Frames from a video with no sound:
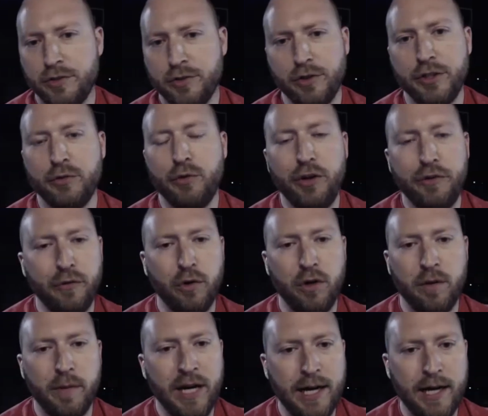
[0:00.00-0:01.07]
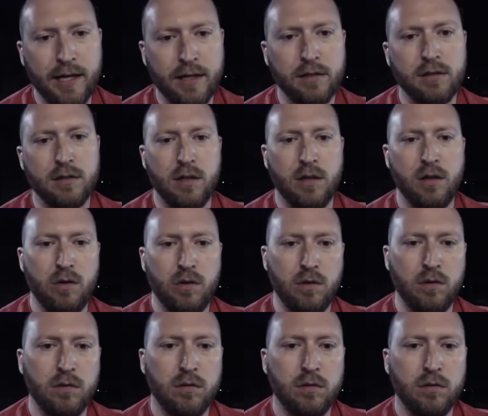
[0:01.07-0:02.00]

only 24 in a box, so.